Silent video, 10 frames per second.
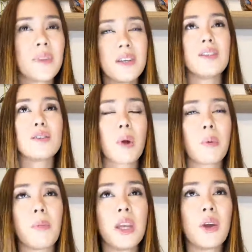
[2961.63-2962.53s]
he's
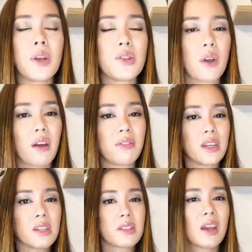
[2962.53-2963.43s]
probably going to have
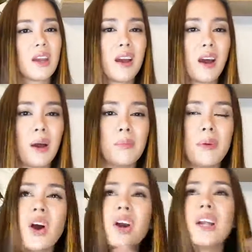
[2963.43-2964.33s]
this art